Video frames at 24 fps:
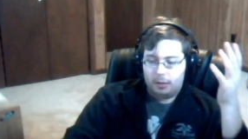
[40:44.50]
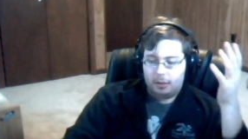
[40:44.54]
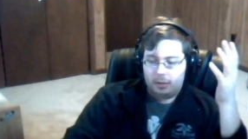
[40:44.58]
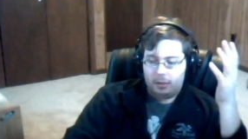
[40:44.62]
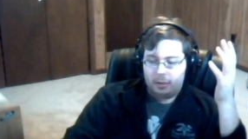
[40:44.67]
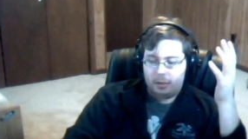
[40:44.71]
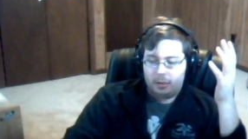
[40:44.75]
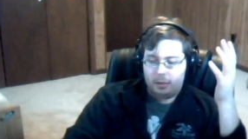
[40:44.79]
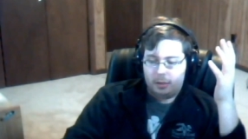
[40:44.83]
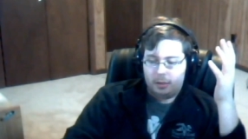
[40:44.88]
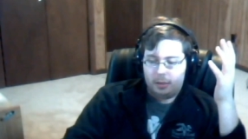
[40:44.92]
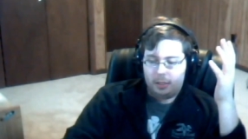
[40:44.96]

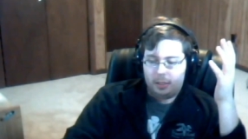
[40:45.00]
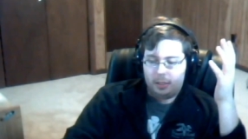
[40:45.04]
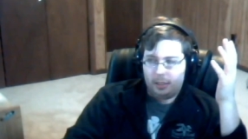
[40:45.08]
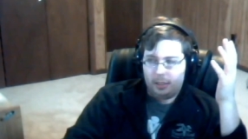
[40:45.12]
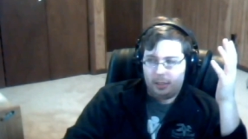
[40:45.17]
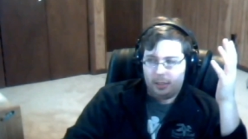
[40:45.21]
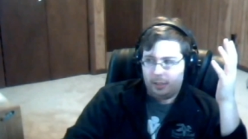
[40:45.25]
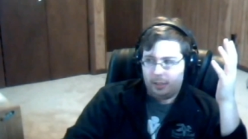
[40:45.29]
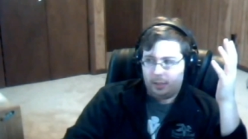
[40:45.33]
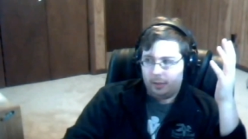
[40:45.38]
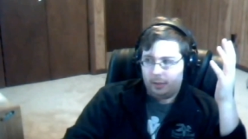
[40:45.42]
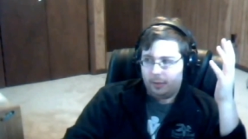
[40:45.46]

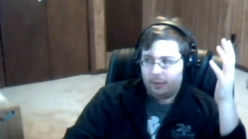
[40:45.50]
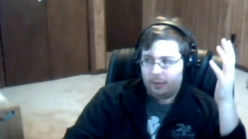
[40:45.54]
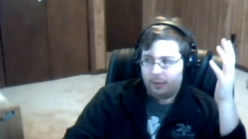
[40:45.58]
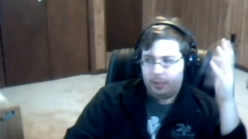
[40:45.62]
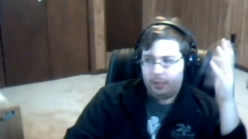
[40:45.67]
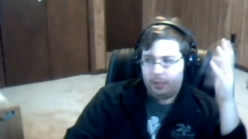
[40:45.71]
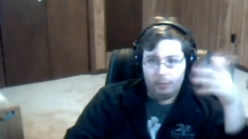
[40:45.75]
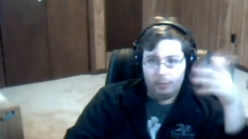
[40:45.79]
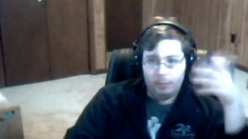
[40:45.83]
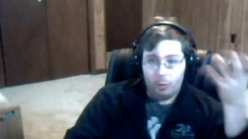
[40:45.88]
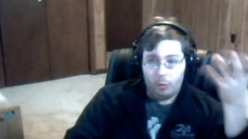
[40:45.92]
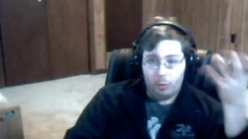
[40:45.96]
he
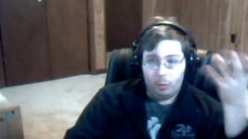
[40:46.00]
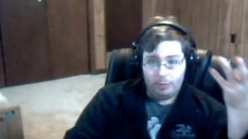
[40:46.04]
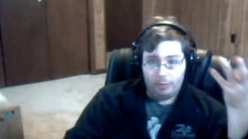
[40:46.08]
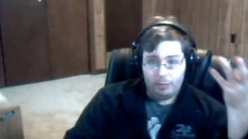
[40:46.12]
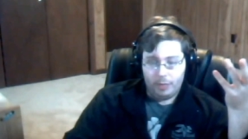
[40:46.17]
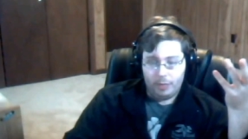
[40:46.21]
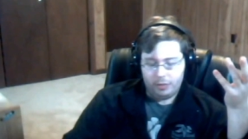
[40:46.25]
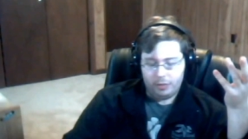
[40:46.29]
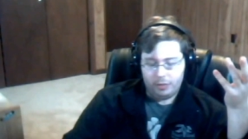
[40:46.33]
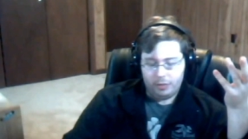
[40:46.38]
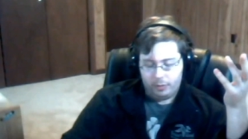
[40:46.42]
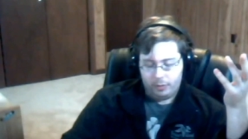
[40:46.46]
won't admit
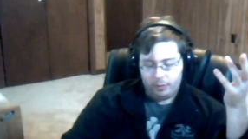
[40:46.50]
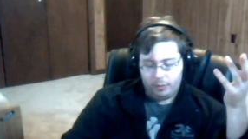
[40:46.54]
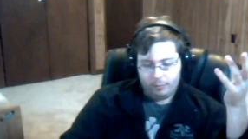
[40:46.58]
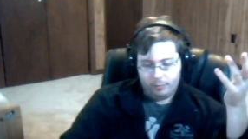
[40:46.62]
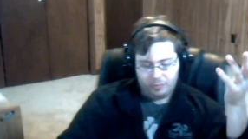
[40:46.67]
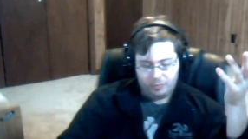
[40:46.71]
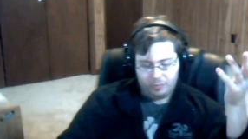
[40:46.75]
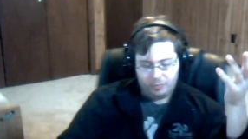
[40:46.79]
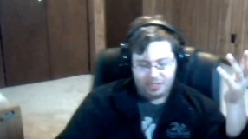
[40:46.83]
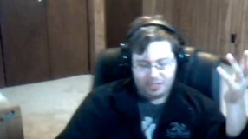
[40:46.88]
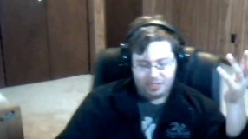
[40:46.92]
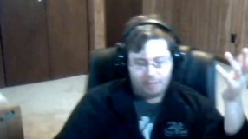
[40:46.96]
to it.
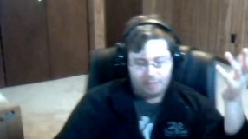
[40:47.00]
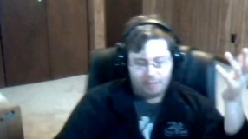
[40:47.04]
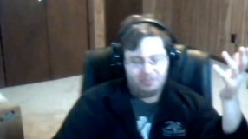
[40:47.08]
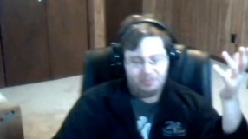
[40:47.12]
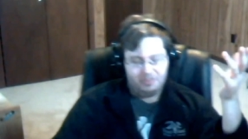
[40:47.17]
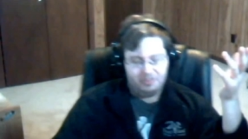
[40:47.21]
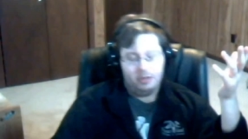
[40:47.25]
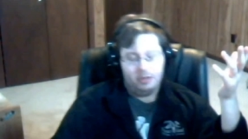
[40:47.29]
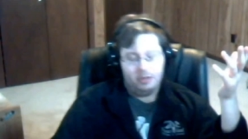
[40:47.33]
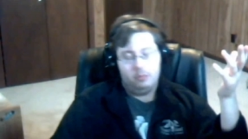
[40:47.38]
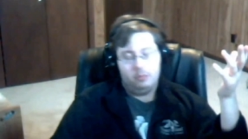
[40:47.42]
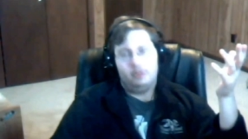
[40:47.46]
Most DMs
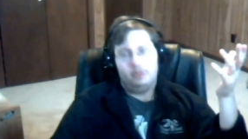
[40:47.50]
don't.